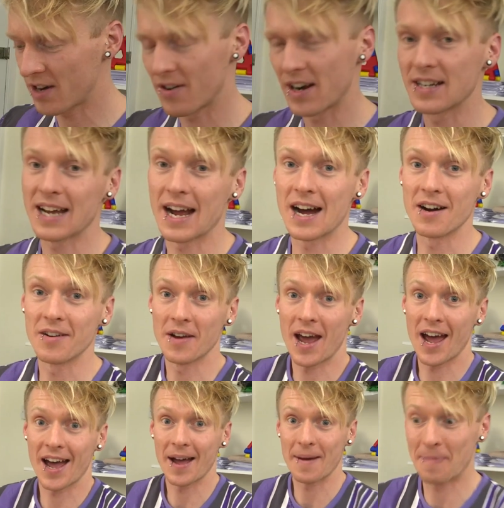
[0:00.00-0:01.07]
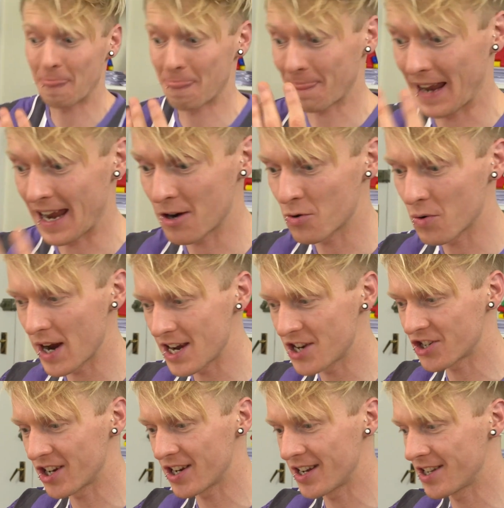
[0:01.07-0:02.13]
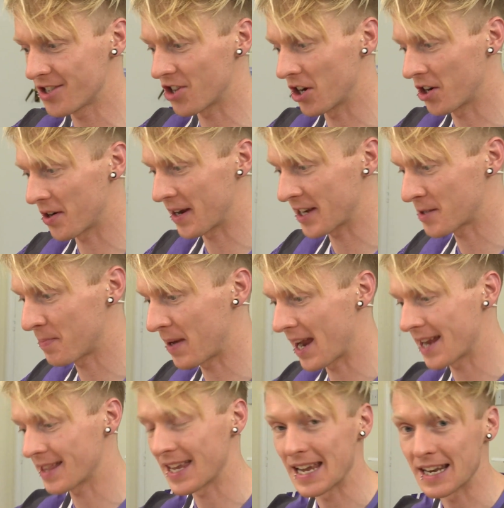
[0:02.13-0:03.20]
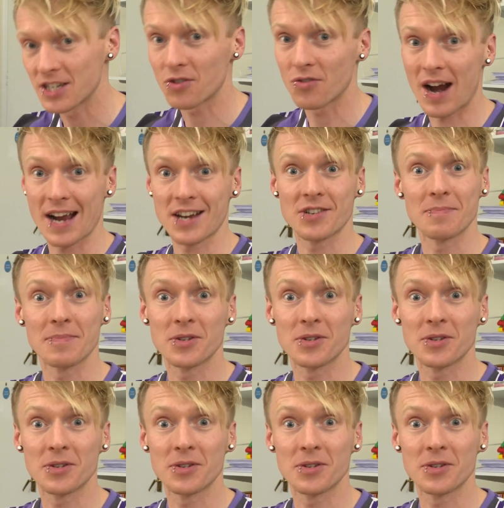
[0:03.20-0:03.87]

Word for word: and write down uh, equations that are going to explain the interaction